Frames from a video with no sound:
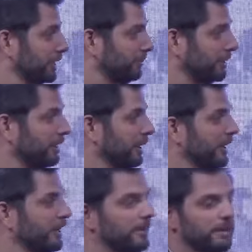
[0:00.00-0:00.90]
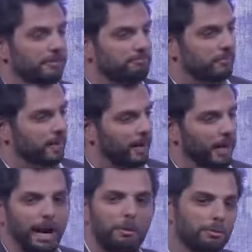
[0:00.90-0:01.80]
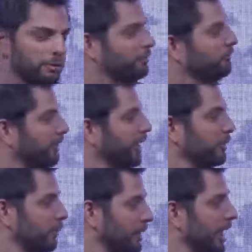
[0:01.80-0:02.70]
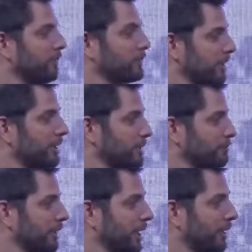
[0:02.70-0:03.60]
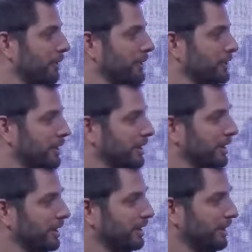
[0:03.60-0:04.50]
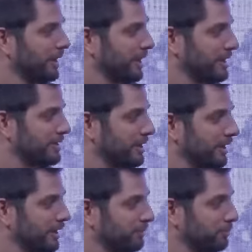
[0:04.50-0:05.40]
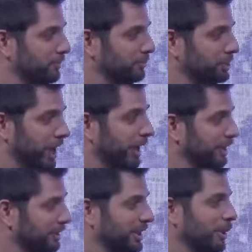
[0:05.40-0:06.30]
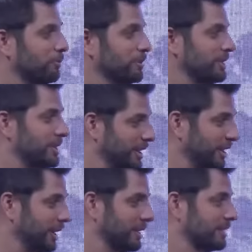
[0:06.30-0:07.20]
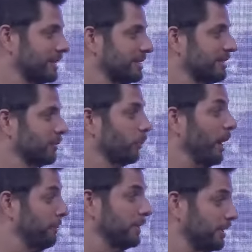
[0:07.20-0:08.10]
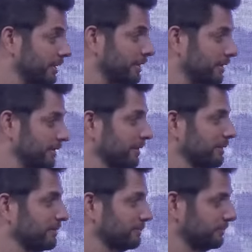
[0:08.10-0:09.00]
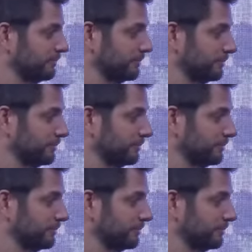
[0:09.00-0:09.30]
I mean, how would you define what Amazon is right now? Is it a is it a channel? Is it O T T? Is it web? Sure.